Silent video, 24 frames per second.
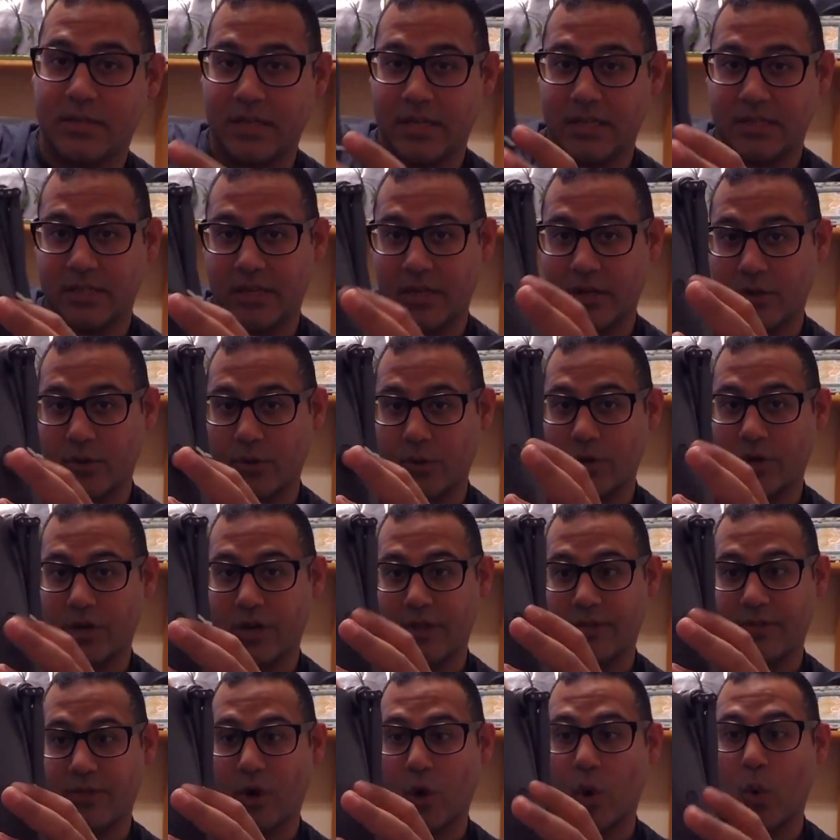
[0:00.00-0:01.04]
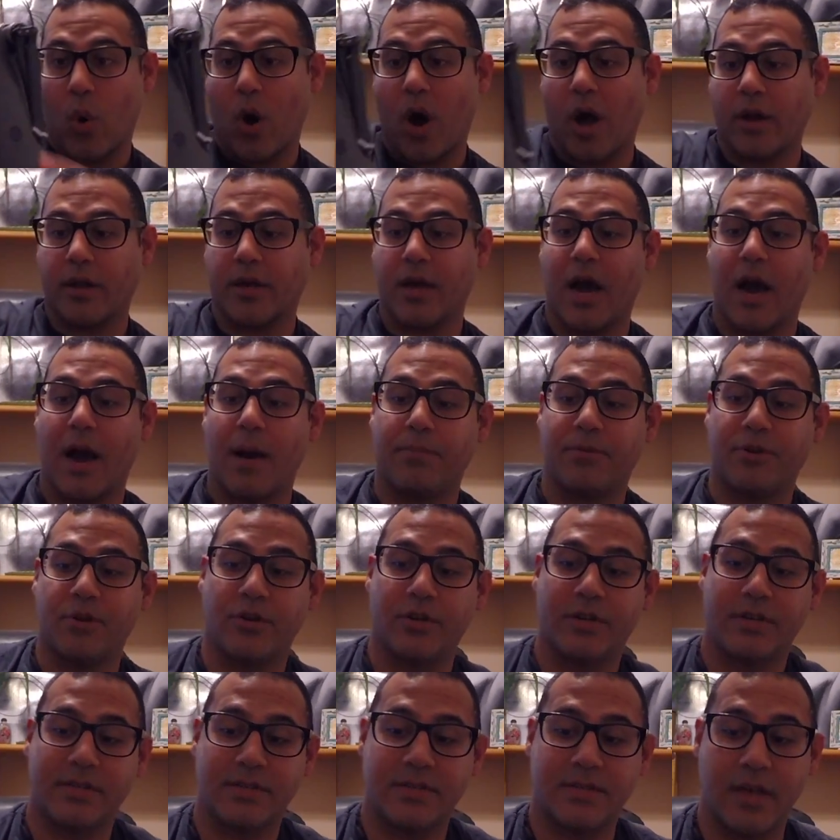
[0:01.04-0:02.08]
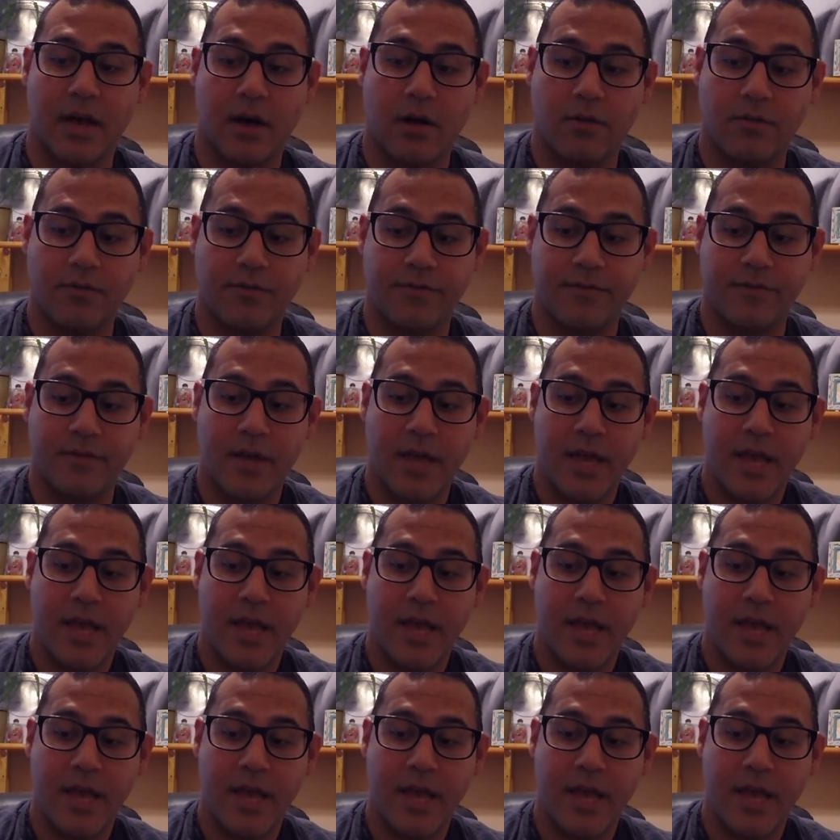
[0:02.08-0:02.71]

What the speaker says: it's included in the quadcopter itself.